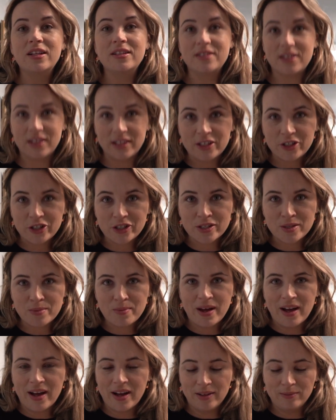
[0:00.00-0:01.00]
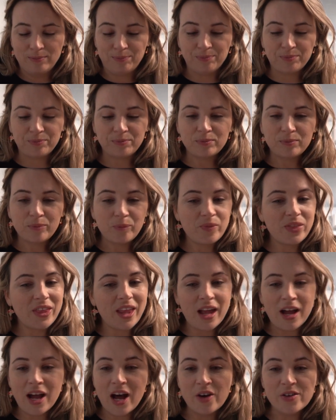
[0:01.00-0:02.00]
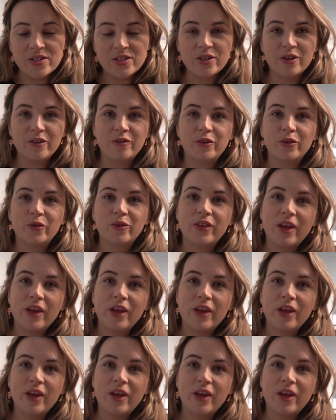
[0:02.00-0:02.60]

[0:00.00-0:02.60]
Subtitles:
Delicious, but I was so full.